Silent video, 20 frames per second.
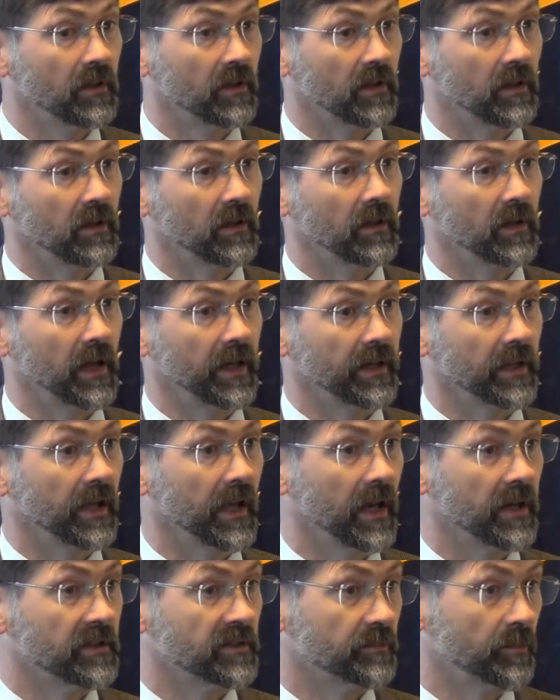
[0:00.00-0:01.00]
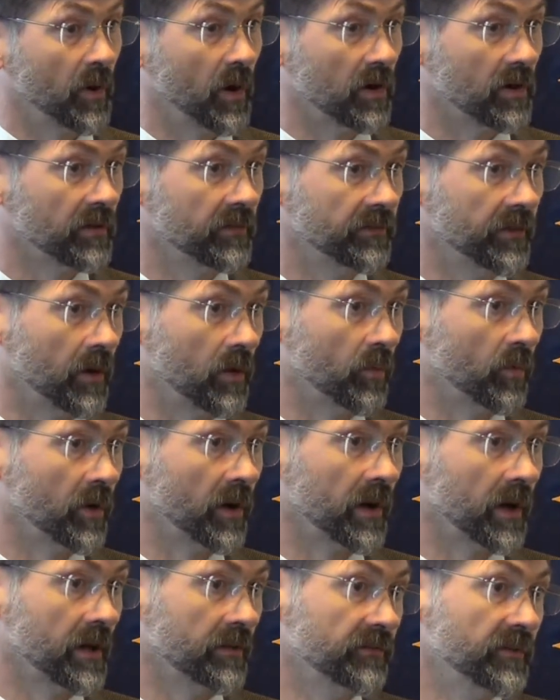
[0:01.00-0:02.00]
Uh, and again, as part of our
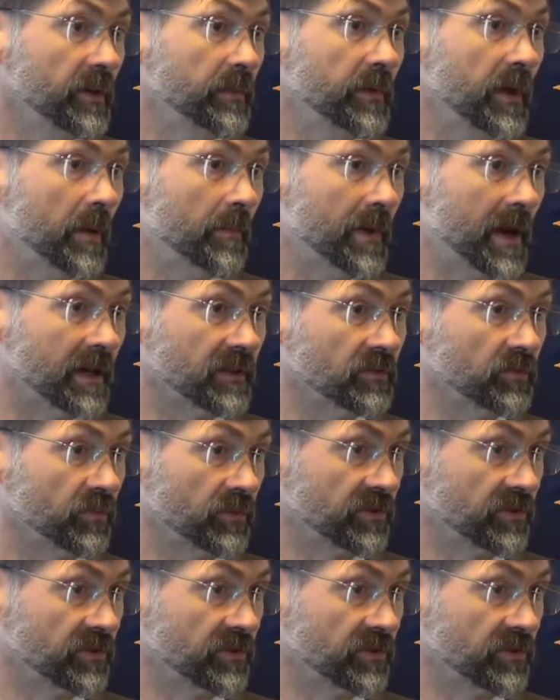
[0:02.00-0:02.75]
work on VBMS,